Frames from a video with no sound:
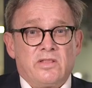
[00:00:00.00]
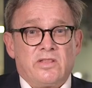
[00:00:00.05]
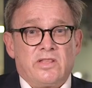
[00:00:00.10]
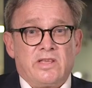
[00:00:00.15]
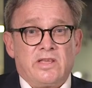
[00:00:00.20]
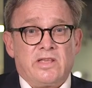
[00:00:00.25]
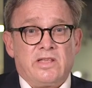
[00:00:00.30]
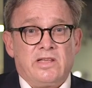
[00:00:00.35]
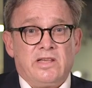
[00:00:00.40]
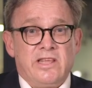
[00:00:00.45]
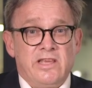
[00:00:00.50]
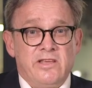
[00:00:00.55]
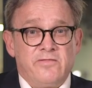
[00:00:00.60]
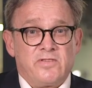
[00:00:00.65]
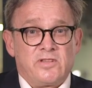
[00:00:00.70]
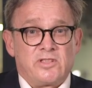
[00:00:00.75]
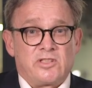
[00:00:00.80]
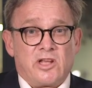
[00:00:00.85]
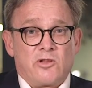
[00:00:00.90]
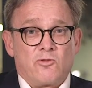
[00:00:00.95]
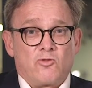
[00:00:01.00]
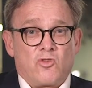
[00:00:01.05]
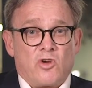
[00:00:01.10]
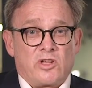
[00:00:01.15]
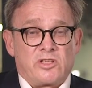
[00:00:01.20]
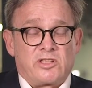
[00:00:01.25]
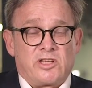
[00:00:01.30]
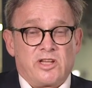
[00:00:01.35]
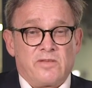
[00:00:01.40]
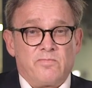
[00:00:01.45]
the Leavers don't
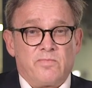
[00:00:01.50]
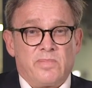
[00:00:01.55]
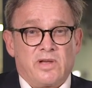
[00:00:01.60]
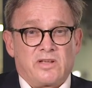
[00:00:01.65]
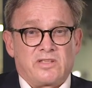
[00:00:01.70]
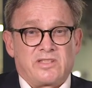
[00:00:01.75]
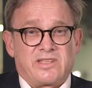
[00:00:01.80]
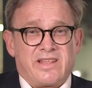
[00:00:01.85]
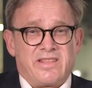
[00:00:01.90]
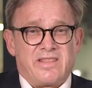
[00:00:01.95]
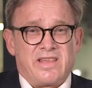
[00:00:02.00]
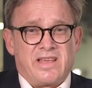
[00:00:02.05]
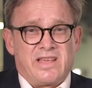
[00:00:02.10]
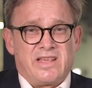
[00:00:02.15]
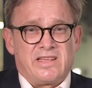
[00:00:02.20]
trust him because they think